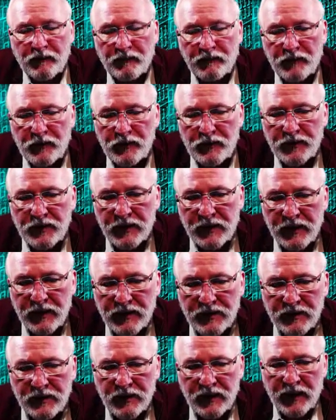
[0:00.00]
The
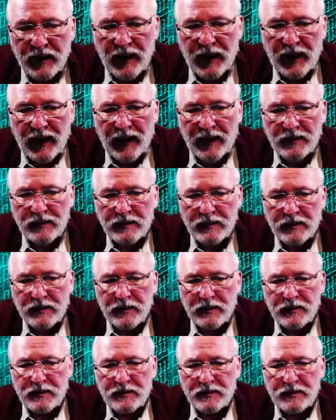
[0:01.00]
first thing it's going to
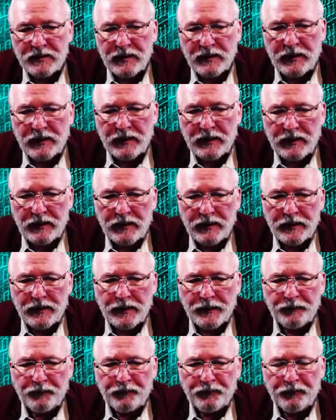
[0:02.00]
ask is
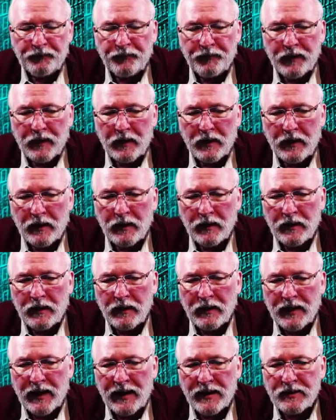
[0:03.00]
that
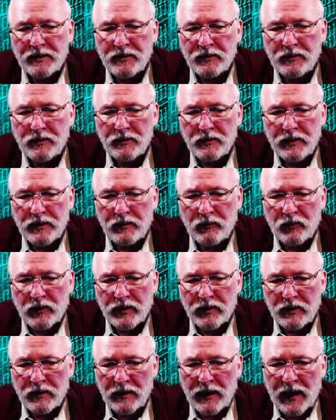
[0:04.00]
it asks
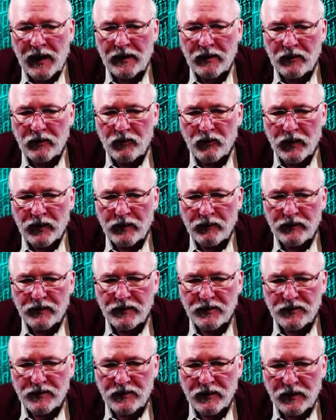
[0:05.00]
you whether or
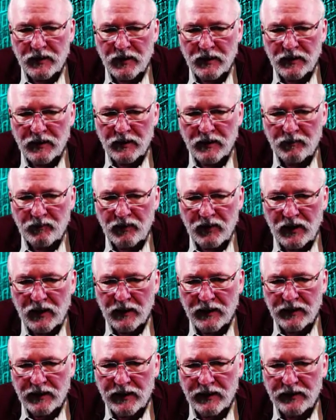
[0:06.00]
not you want to
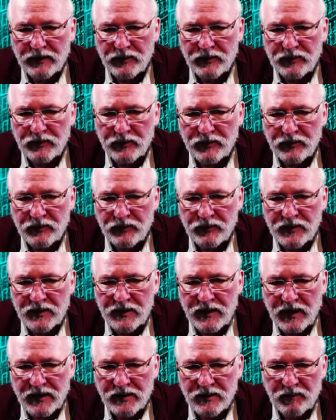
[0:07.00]
install a plugin
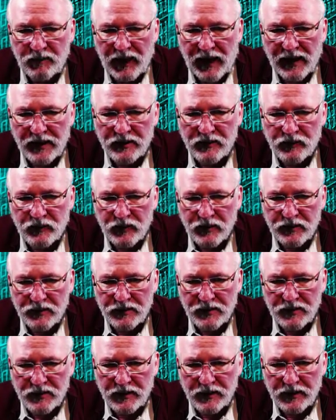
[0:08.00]
to test
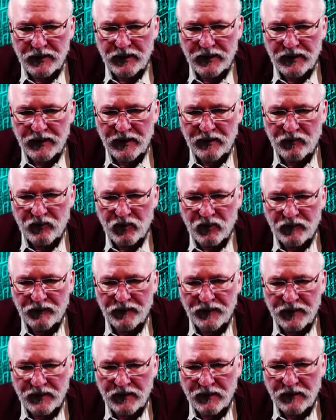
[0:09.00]
passwords
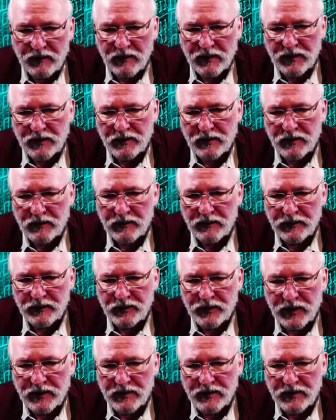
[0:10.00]
and improve security.